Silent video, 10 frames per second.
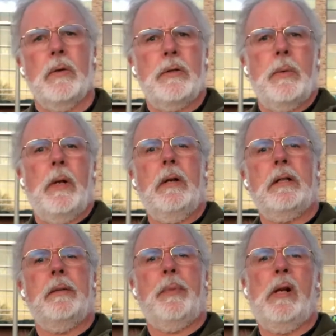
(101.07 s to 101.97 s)
as we look at
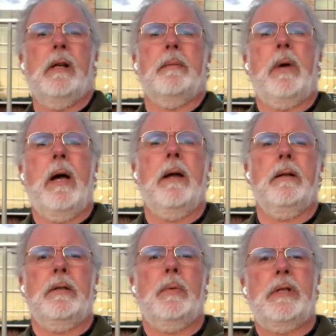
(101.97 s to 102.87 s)
the building behind
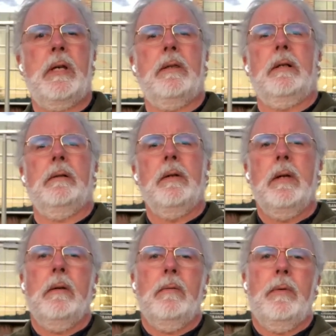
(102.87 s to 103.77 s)
us, we see the
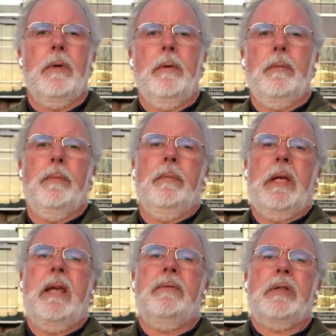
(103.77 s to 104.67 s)

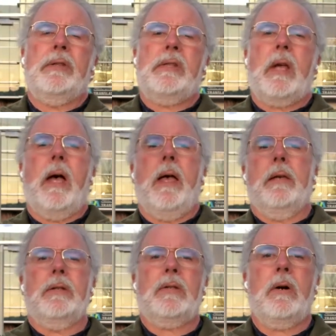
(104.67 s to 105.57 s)
even sky
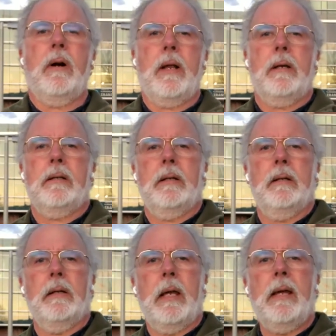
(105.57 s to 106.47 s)
is starting
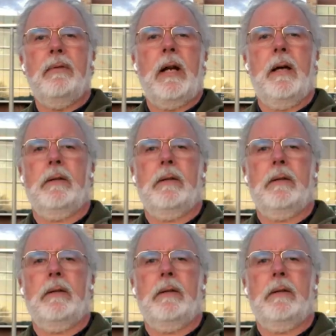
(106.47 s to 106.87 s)
to even out